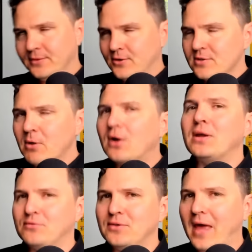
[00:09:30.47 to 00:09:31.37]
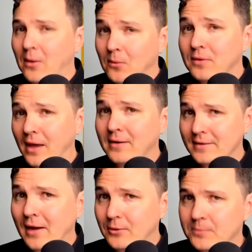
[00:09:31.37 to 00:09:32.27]
There's a market for that, without a
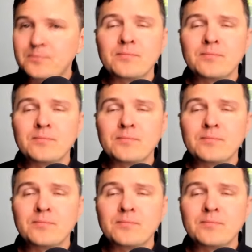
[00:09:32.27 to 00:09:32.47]
doubt.